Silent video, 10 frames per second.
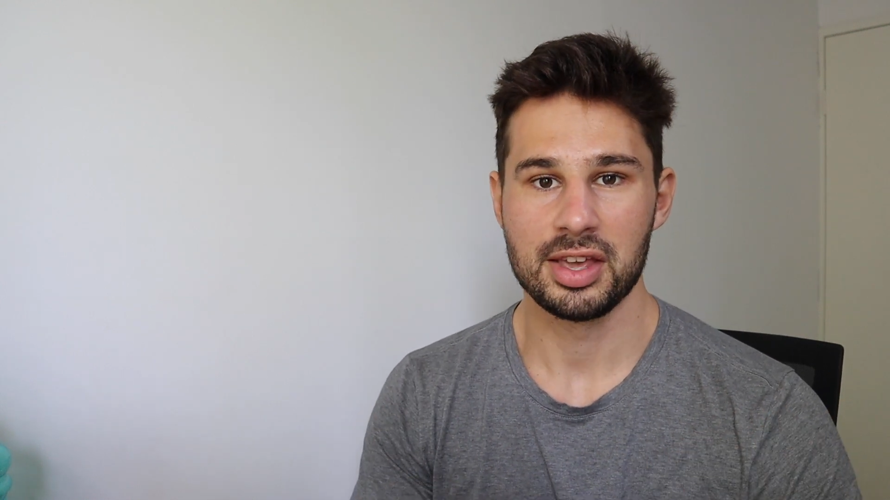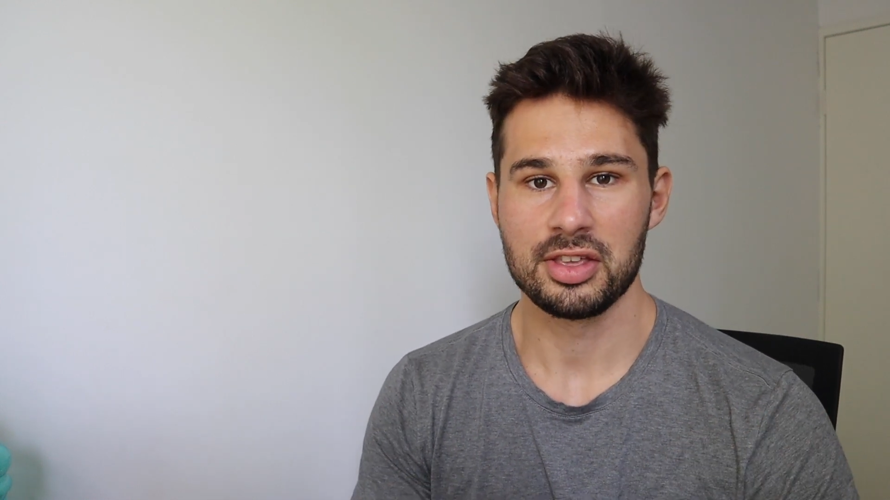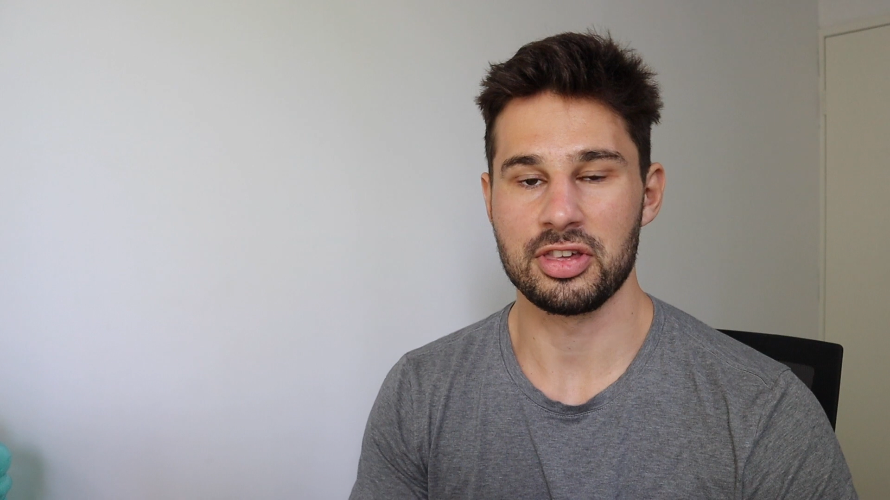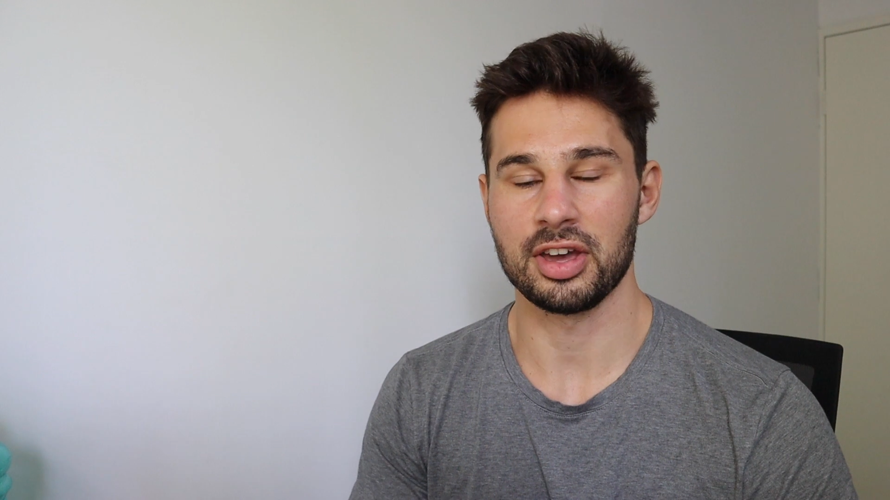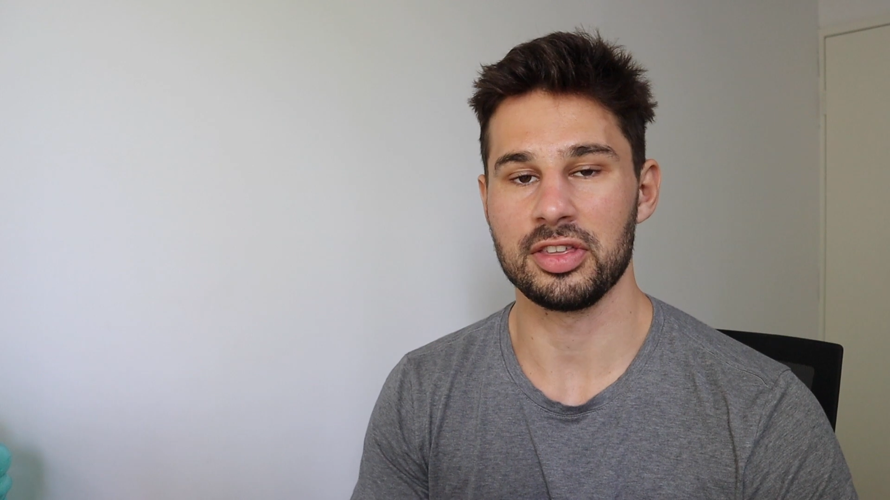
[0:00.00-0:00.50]

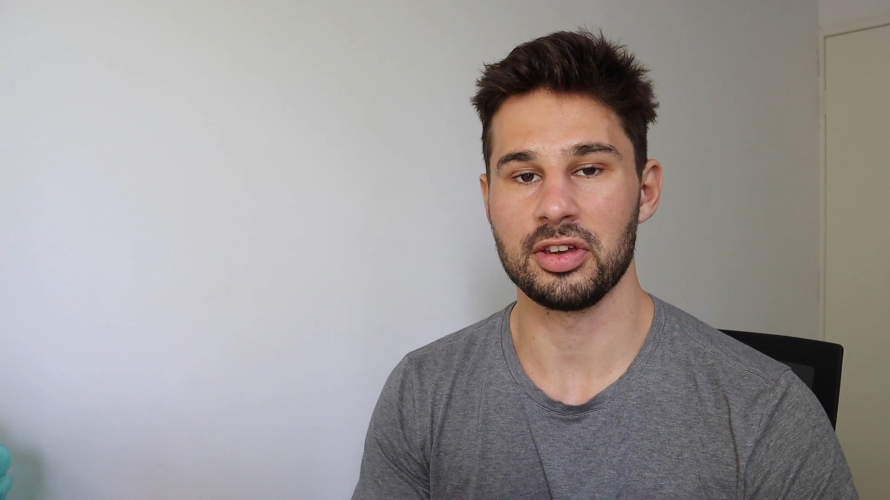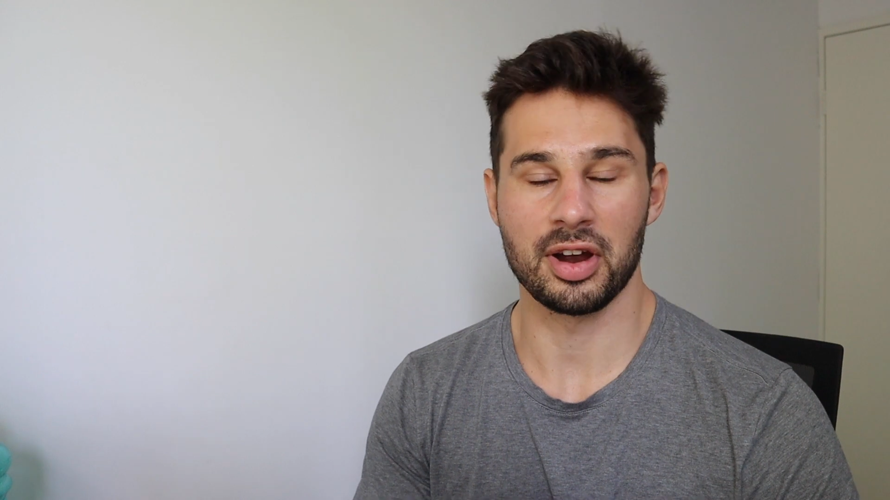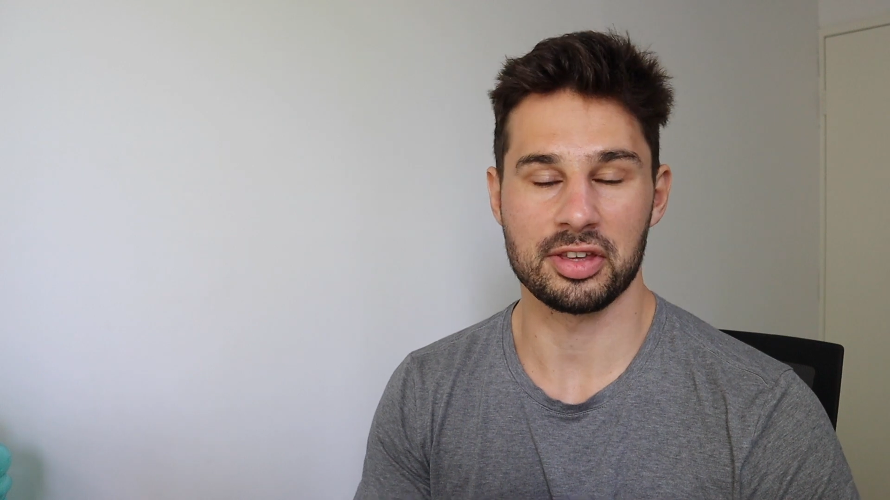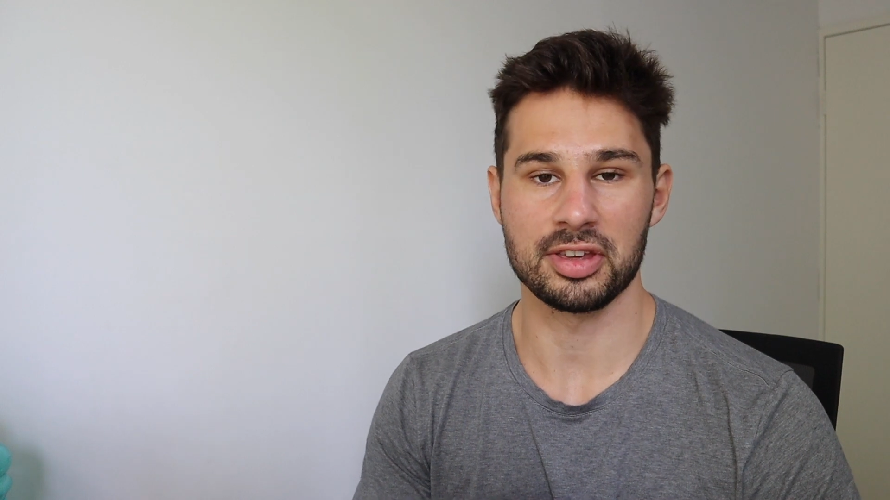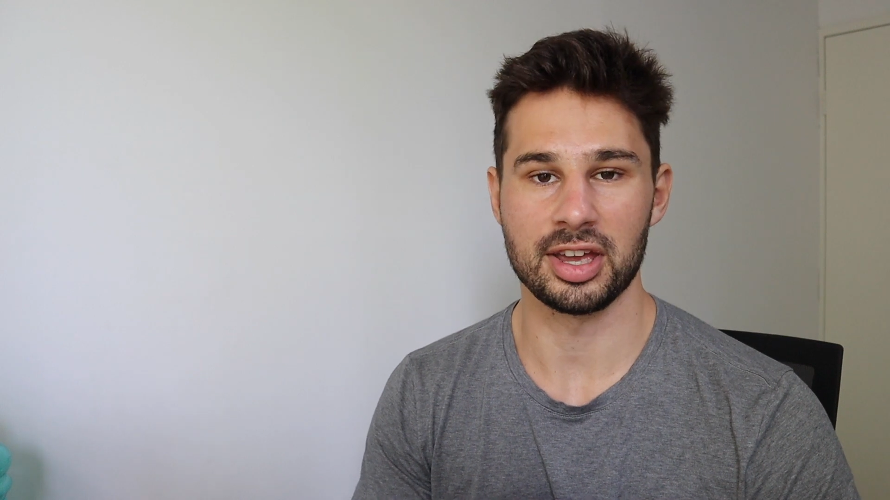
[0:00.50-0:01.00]
check that you're
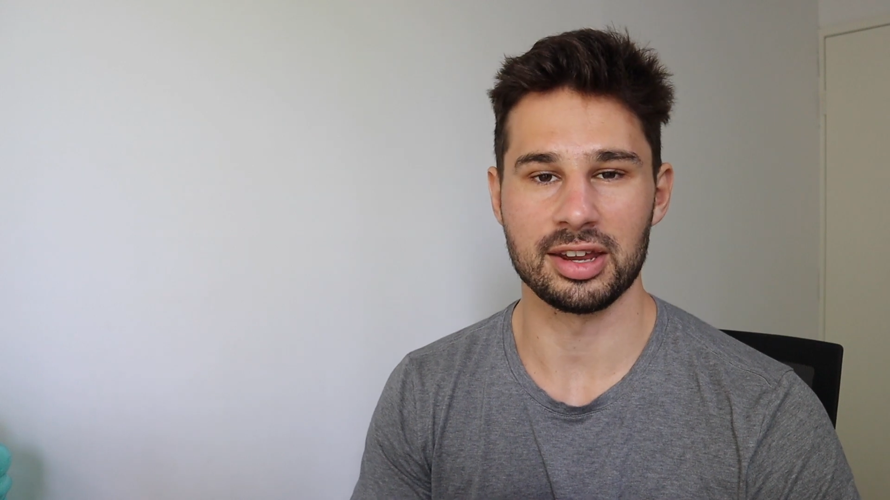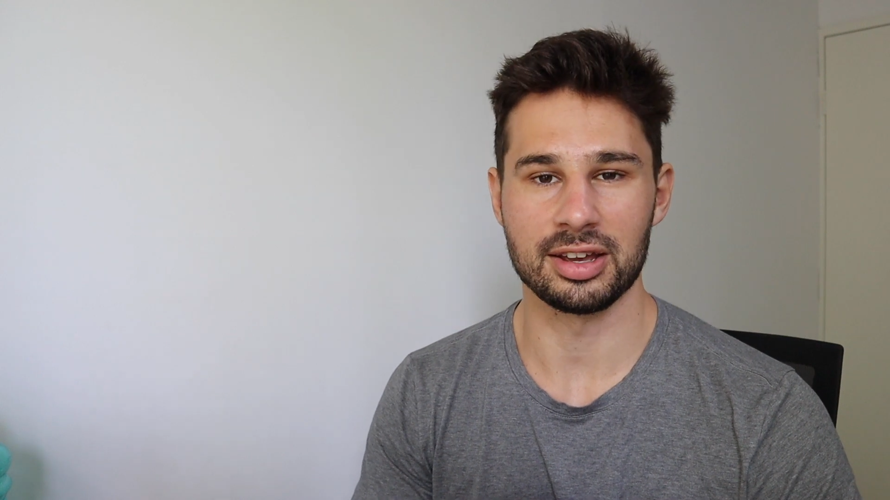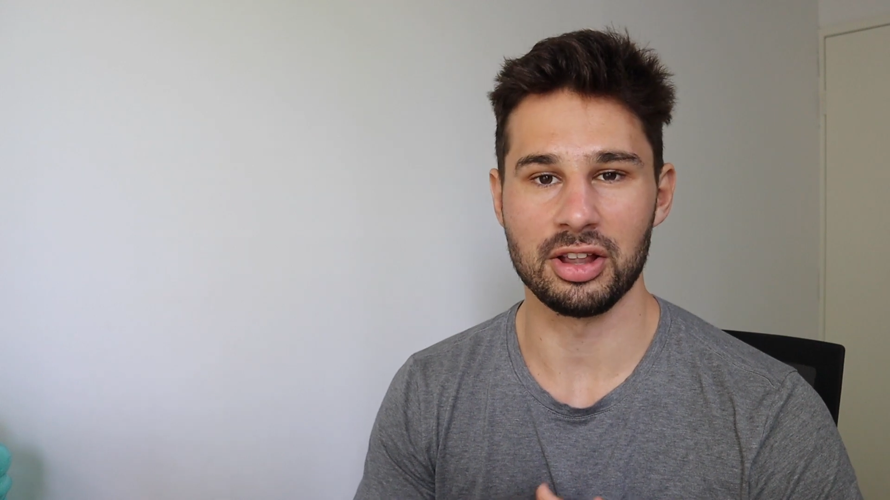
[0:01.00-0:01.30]
actually getting